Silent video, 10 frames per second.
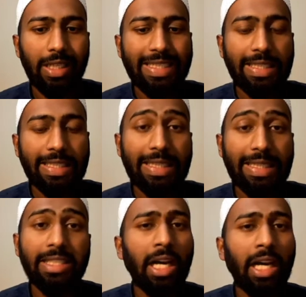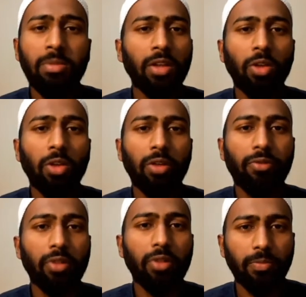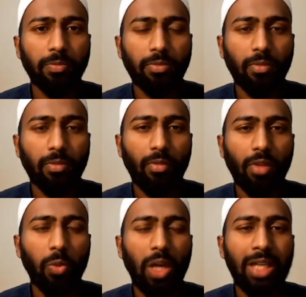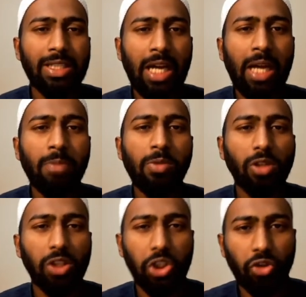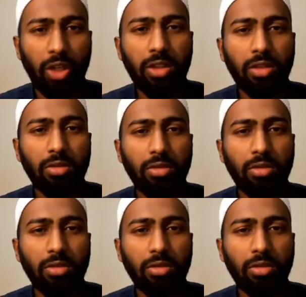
These times are no different. We are in times which are strange.